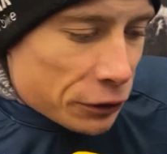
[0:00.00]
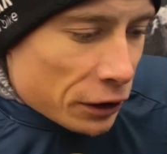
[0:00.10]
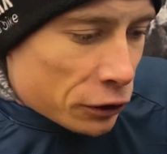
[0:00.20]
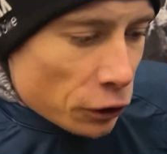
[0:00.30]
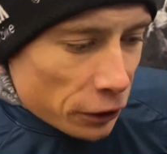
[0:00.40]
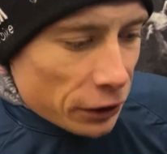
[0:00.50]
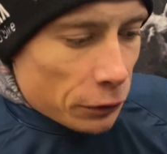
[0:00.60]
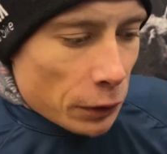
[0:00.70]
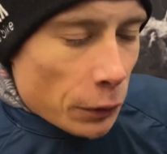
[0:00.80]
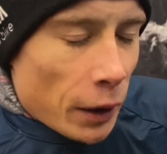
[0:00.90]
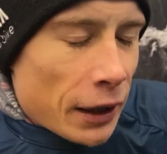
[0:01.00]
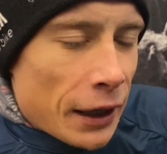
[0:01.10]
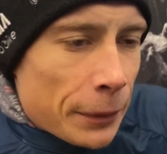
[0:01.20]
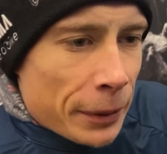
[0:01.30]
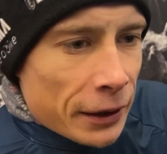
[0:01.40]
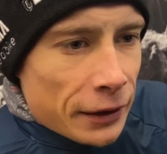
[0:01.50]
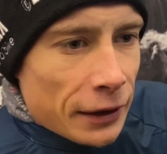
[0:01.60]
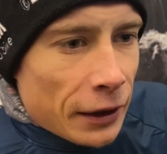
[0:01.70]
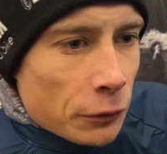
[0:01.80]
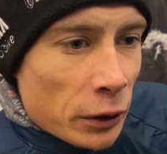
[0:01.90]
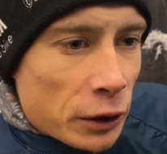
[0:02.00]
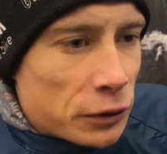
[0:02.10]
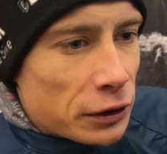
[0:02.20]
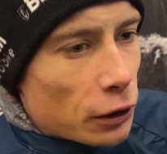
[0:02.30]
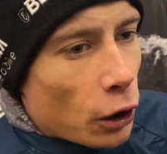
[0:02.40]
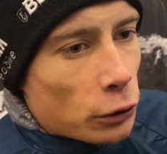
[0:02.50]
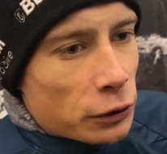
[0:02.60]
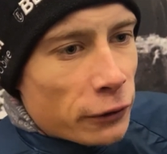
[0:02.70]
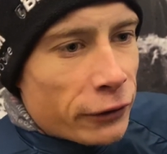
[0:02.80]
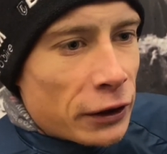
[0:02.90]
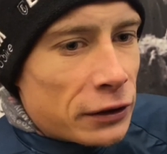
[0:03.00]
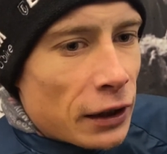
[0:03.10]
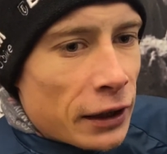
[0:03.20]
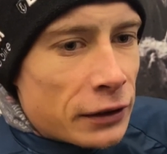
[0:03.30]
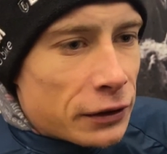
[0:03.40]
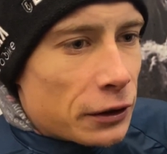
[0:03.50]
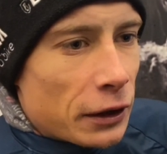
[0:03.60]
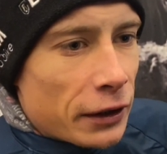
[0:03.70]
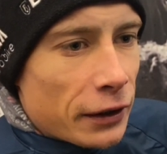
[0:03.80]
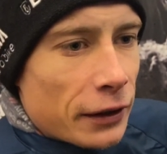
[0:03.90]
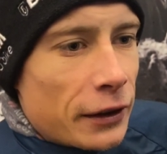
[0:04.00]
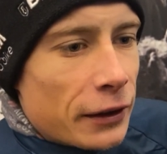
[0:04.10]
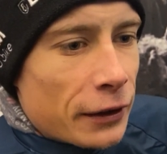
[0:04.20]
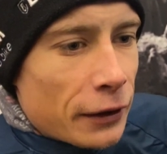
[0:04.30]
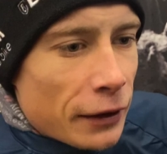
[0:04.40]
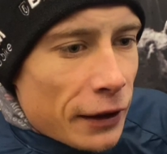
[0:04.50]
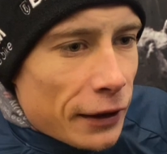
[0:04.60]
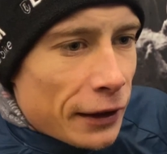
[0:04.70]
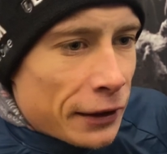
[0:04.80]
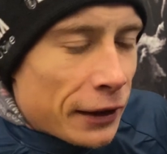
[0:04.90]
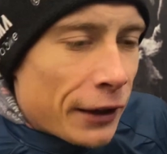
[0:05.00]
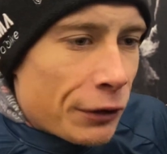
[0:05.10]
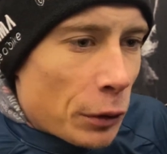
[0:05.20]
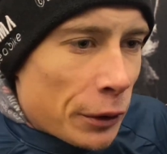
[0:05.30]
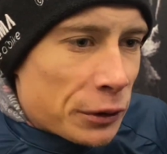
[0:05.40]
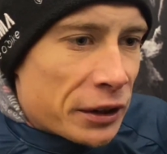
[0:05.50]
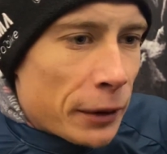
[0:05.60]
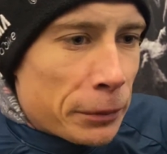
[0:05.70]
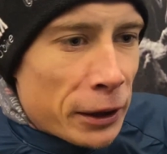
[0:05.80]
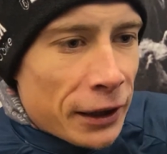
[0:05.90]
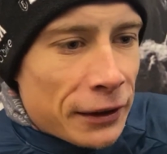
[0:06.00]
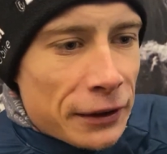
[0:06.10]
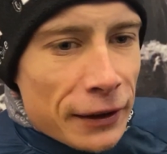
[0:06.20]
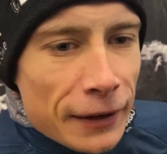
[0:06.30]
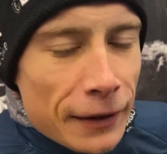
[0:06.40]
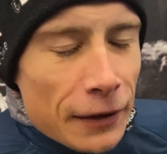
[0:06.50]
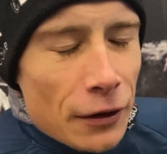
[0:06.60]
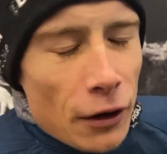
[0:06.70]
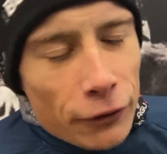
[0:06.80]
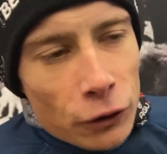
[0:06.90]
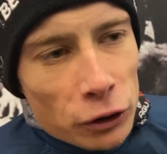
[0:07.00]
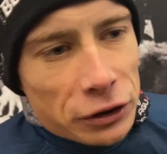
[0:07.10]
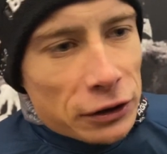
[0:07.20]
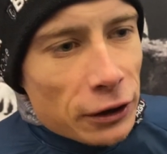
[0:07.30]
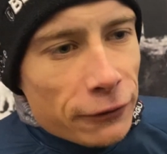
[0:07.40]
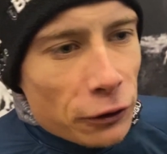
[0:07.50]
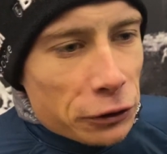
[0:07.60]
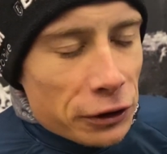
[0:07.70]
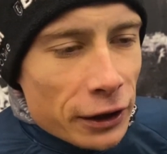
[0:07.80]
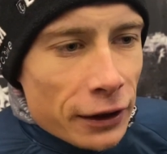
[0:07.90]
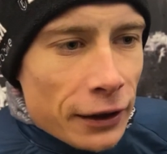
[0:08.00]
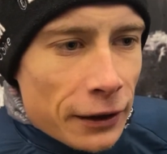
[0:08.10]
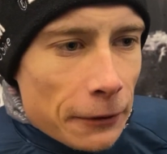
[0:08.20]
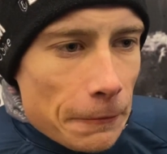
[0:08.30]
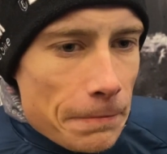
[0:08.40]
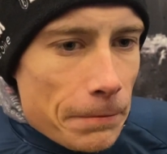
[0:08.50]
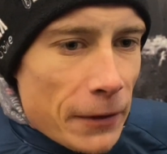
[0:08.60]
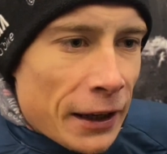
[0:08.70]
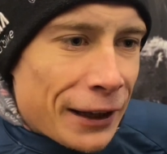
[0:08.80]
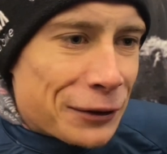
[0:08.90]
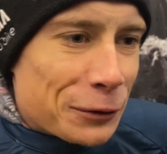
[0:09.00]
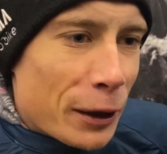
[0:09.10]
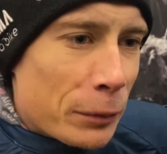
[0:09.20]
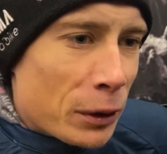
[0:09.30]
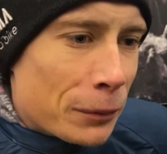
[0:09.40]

shorten it with one lap, and we could still go to the finish line. So I think everyone was happy, and of course it's unfortunate that it has to happen,